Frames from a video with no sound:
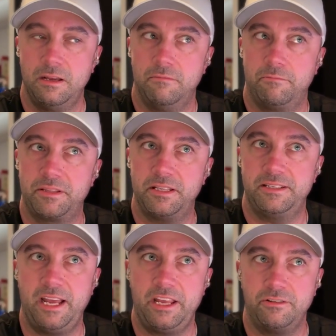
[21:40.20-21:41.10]
But the
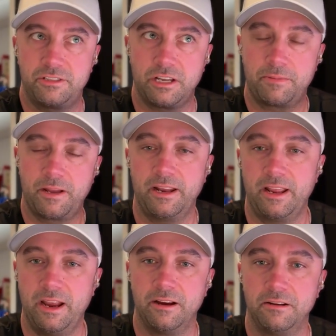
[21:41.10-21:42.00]
day you stop cutting
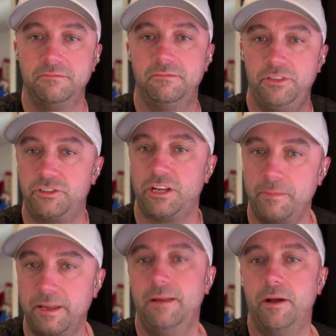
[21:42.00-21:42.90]
hair, you stop
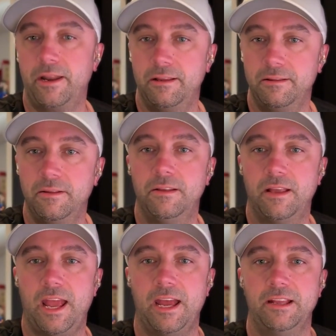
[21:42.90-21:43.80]
making money.
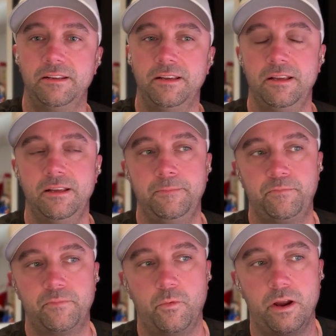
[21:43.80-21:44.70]
And
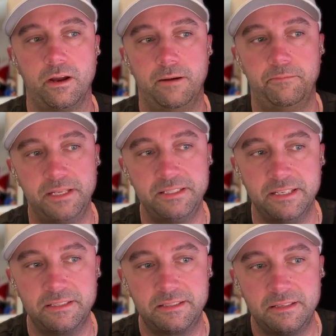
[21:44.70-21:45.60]
where a
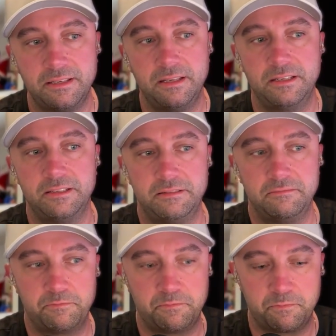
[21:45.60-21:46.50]
business
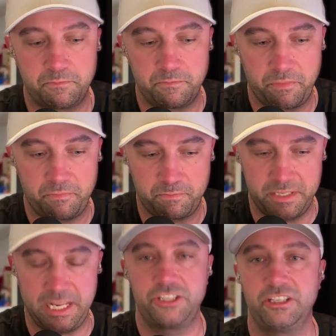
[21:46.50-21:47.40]

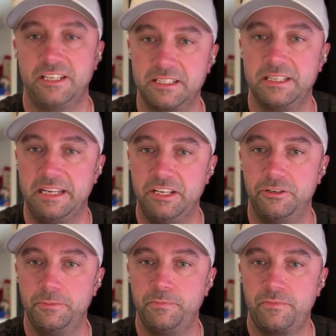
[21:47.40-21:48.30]
potentially doesn't need
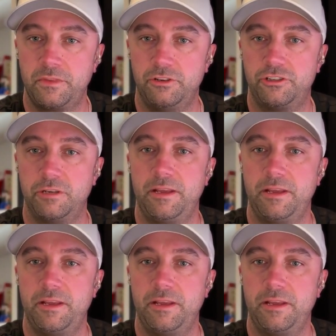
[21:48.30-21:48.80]
you, you should be